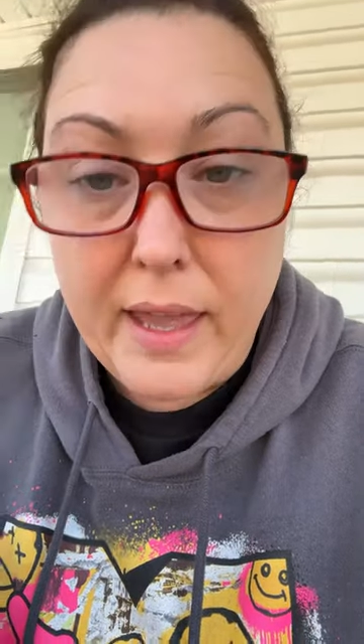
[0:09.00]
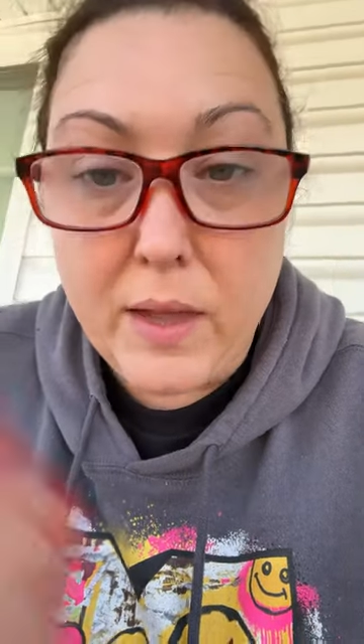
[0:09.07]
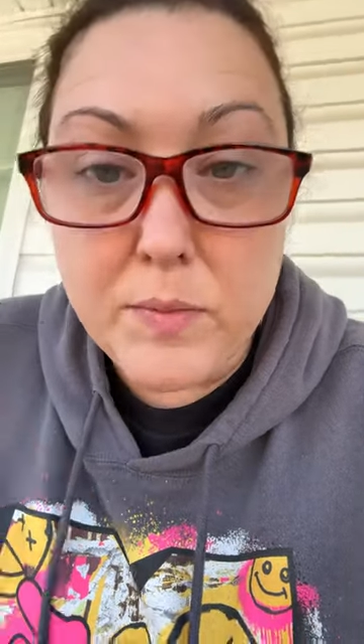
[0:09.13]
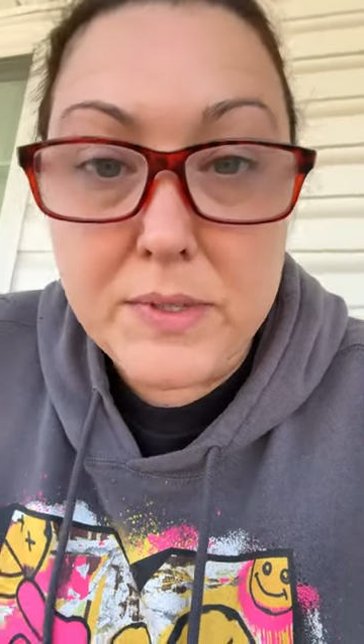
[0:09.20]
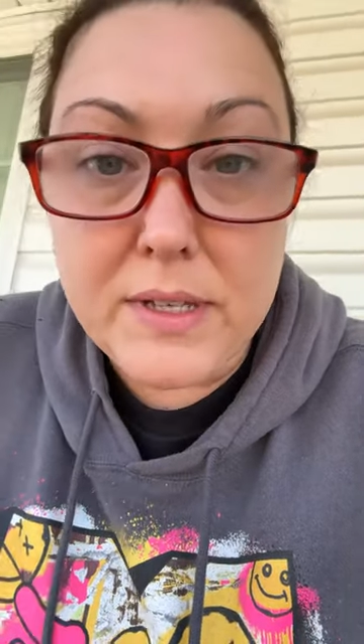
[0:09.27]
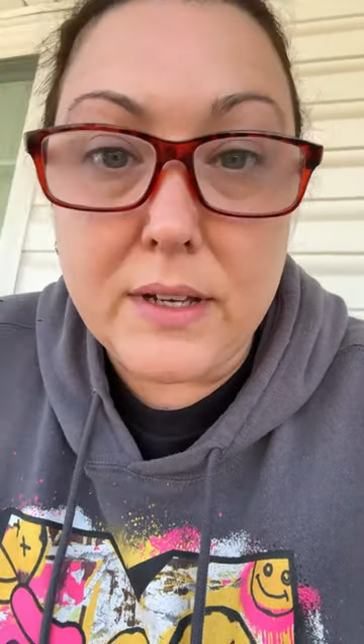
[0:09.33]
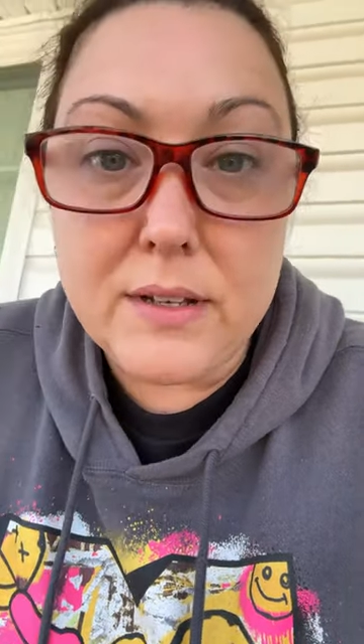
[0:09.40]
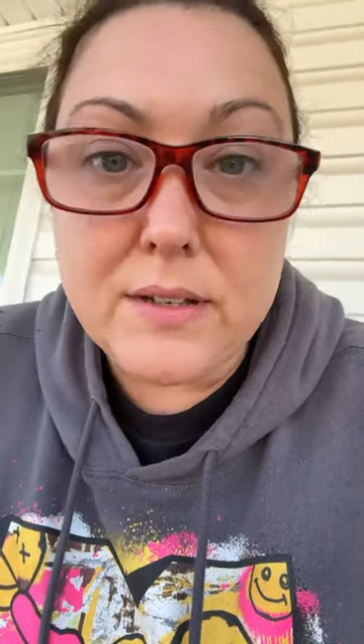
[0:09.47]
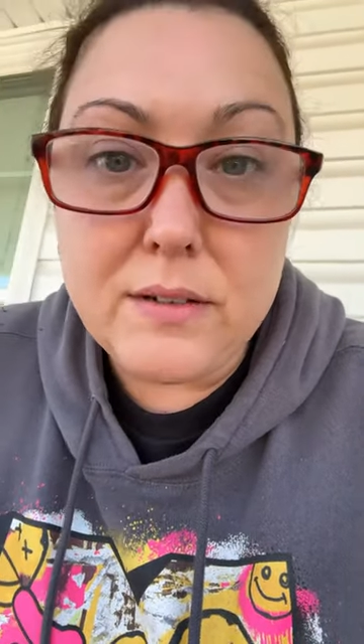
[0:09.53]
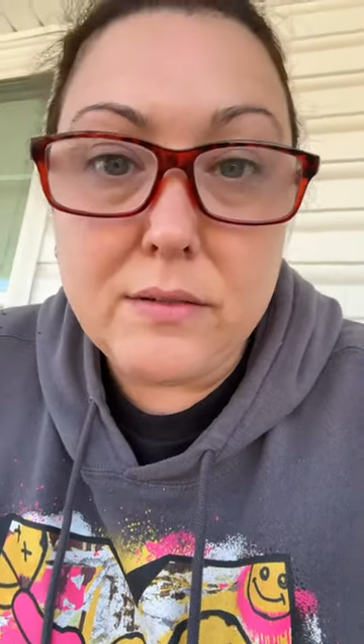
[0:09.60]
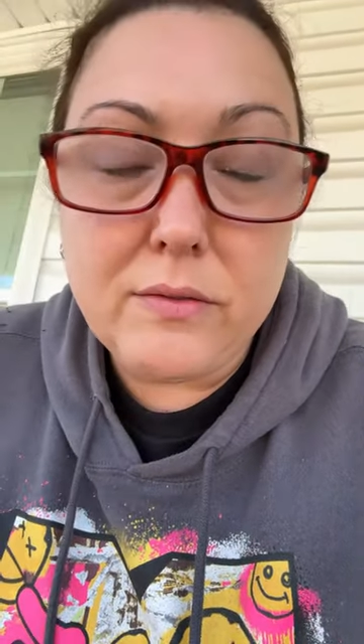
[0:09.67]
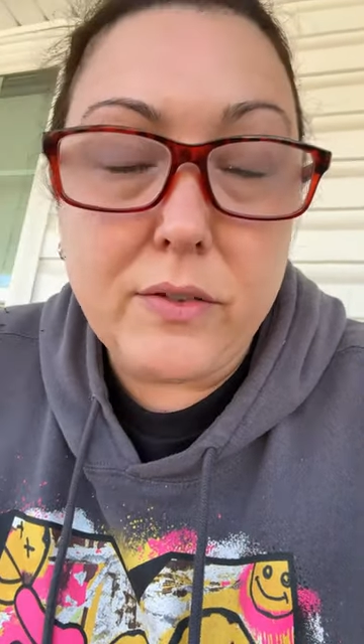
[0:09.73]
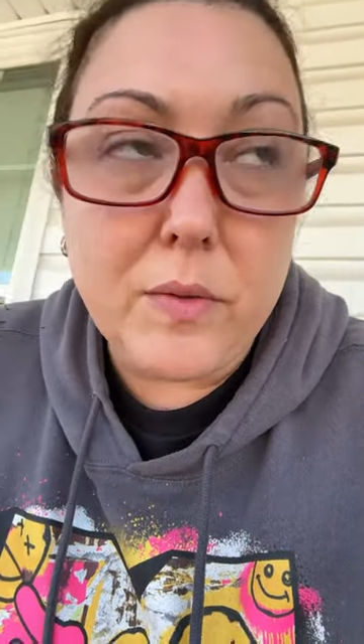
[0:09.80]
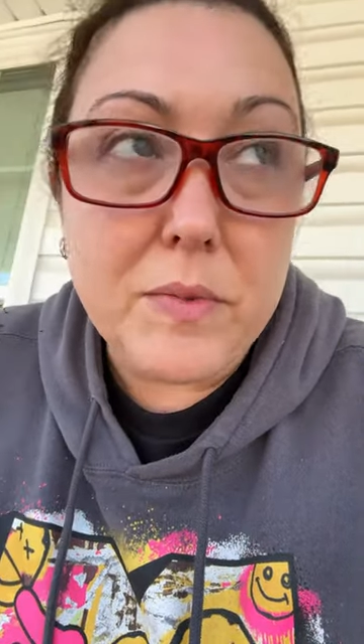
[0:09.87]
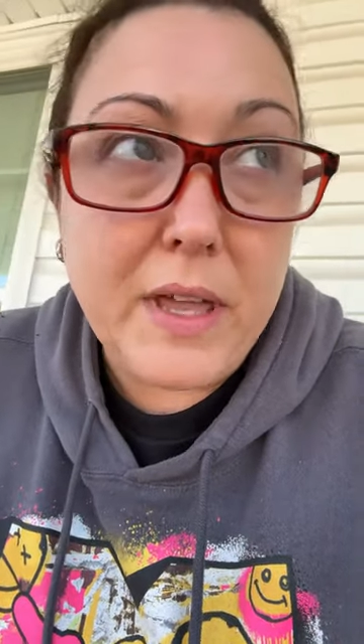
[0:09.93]
absent
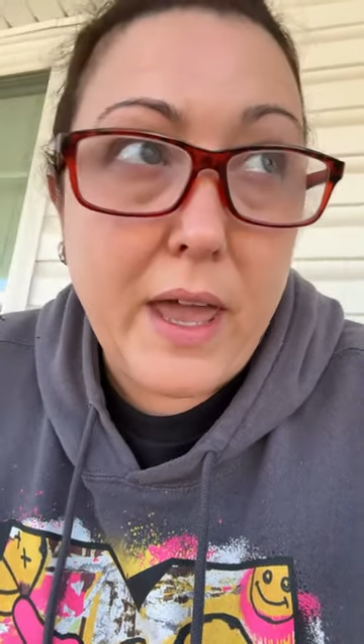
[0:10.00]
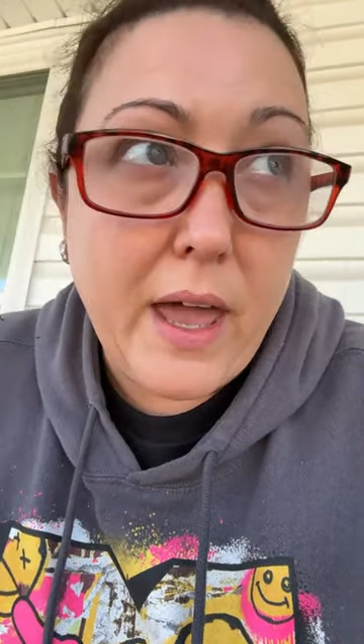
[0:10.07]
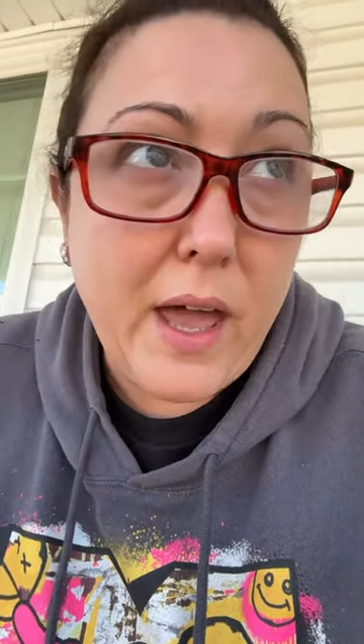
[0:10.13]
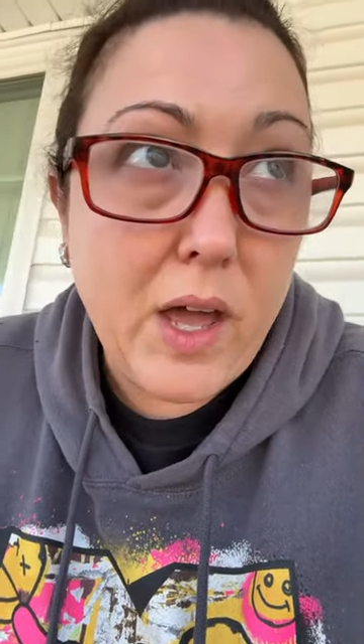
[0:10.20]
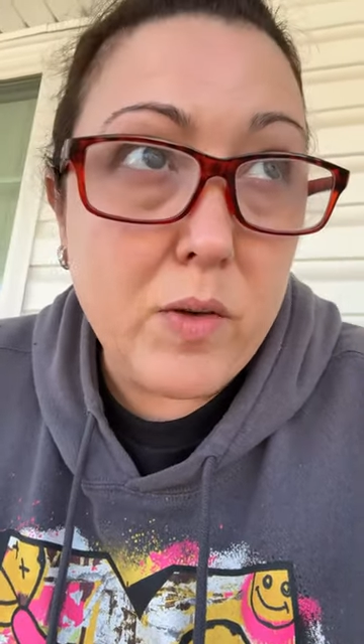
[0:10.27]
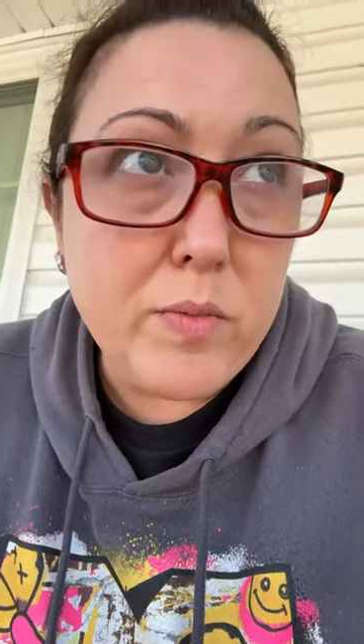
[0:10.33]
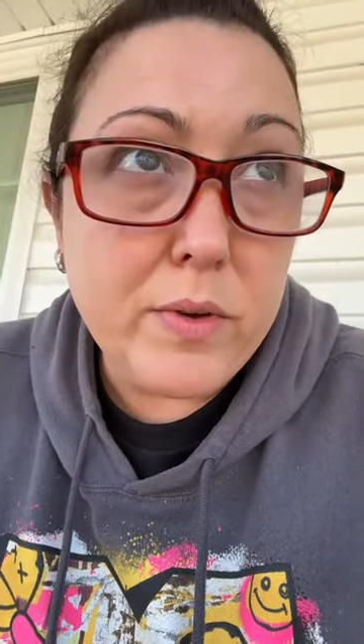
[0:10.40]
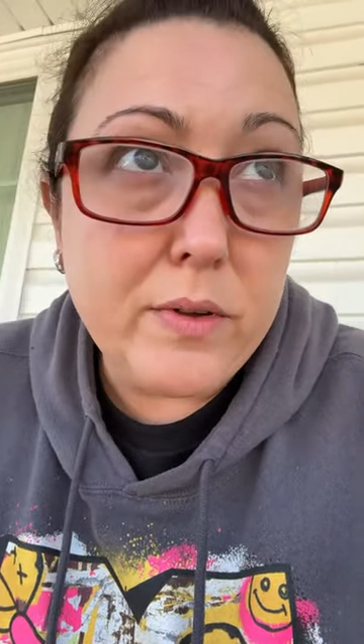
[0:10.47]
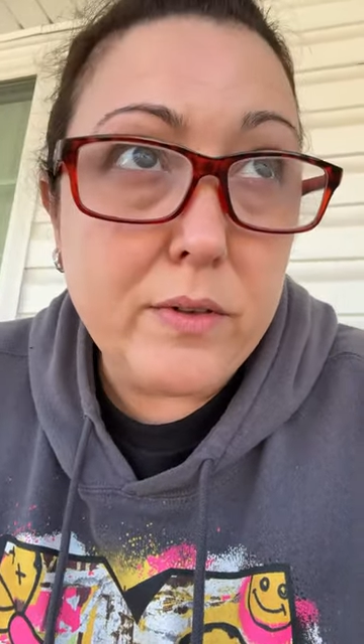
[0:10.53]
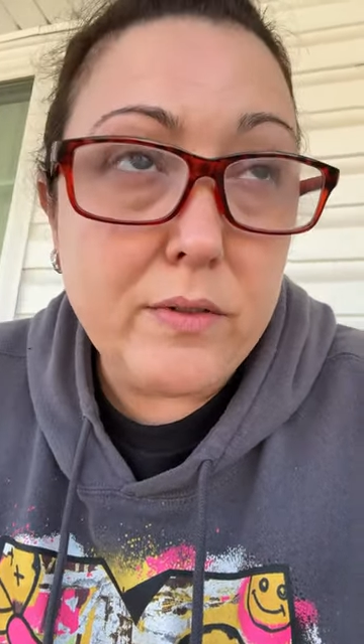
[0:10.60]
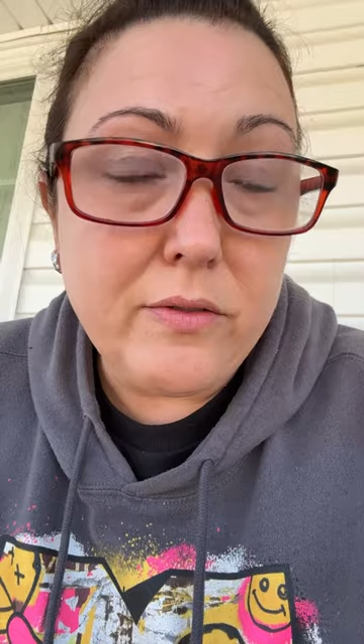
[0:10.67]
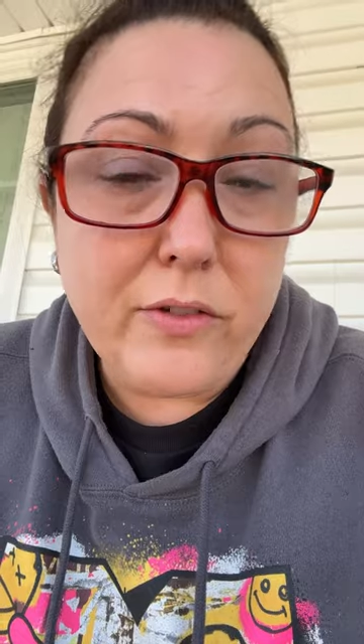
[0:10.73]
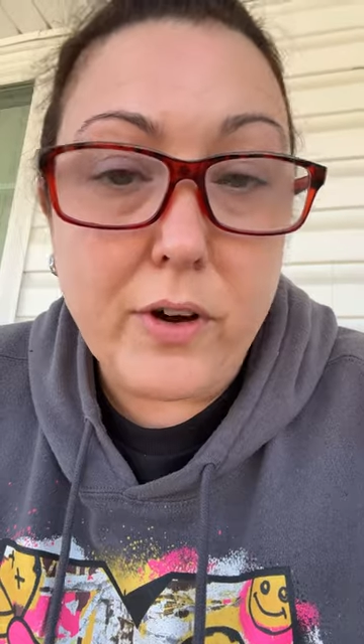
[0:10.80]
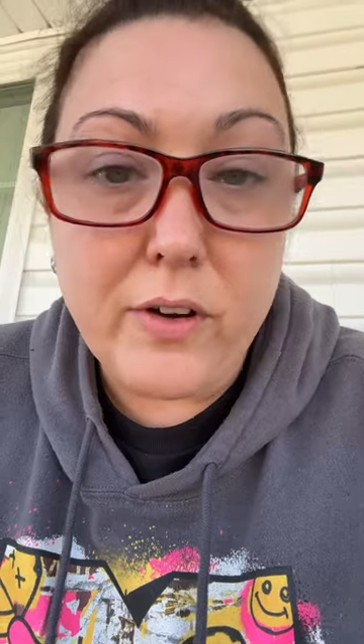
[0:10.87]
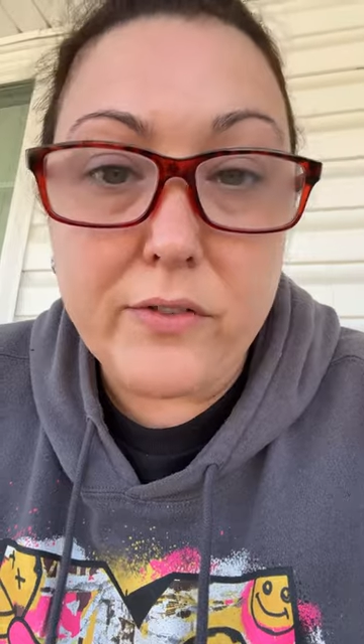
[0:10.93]
from the app
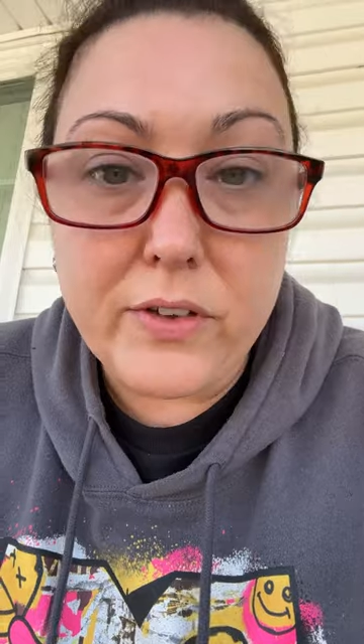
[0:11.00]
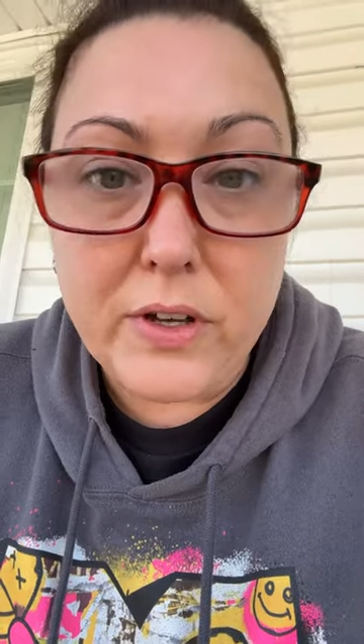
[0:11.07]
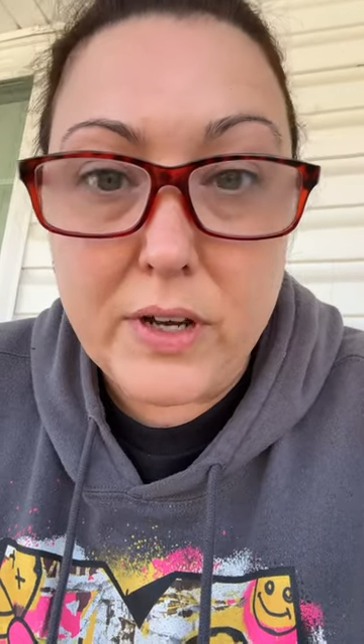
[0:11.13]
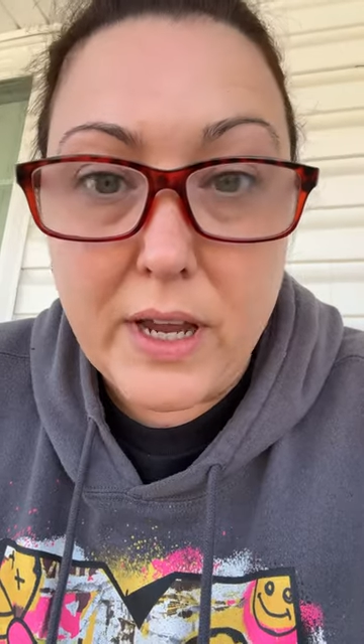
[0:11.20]
for a few